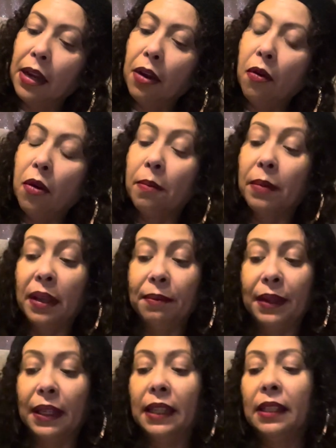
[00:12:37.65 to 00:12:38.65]
Or
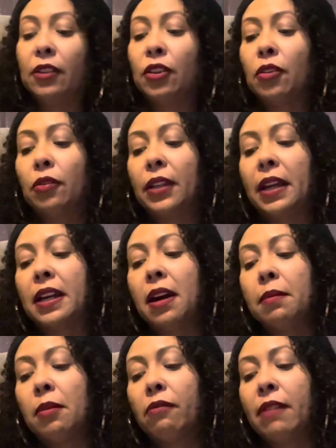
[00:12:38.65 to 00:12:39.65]
maybe, you know, they
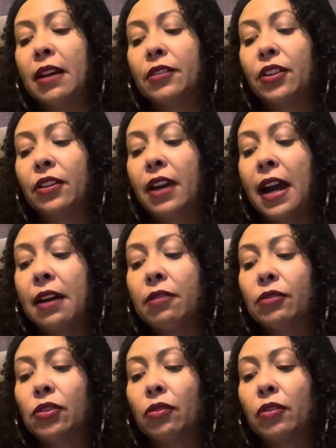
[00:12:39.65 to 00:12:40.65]
come around your
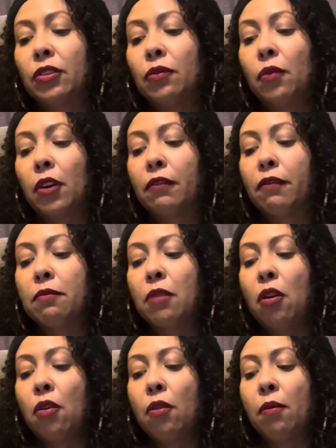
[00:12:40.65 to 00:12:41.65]
house or you work from
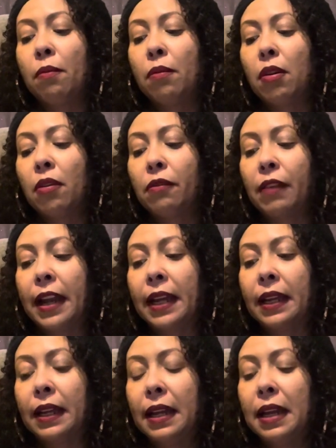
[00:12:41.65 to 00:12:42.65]
home,
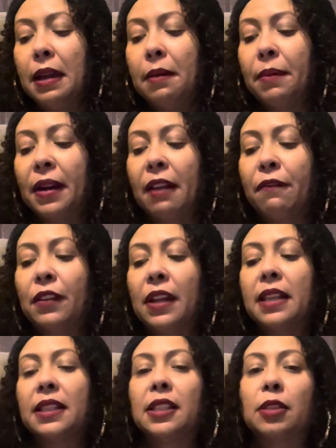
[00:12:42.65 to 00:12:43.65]
right? But I feel
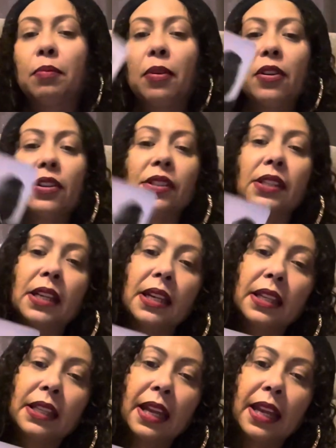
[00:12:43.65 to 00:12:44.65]
like this
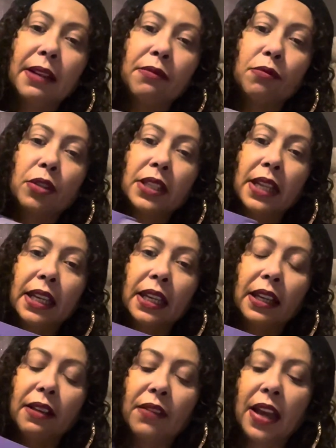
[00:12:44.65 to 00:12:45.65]
person, they were
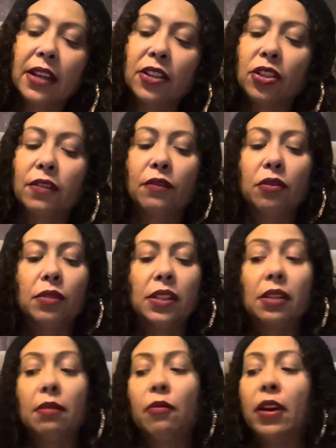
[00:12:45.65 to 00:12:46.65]
taking advantage of you in
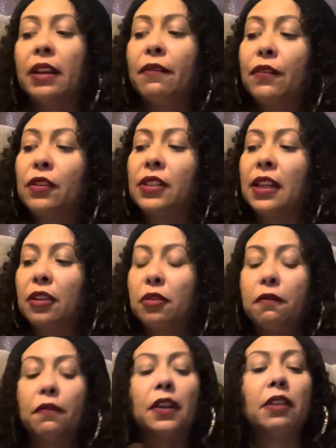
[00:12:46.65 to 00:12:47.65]
some way. And it feels like you
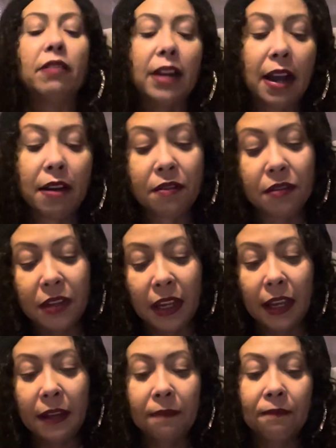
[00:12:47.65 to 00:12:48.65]
figure it out,
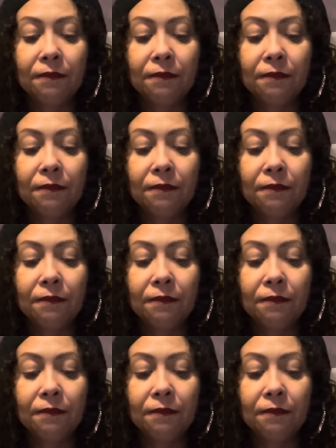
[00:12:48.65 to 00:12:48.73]
okay?